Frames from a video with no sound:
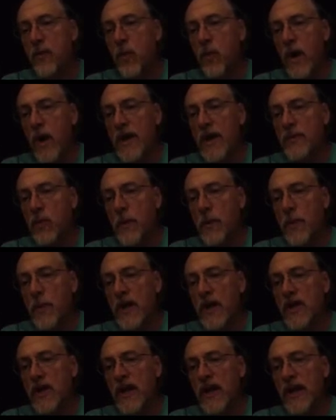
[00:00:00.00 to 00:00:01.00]
when we
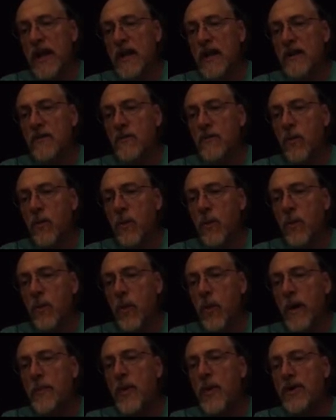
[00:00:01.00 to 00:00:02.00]
click,
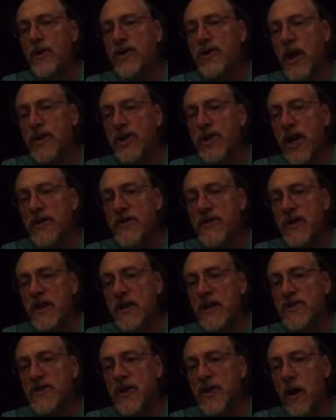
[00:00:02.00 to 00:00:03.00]
when we're adjusting
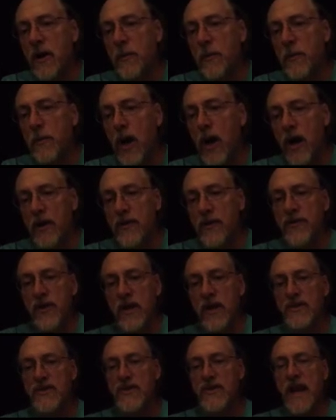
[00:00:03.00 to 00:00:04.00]
the start pause, it's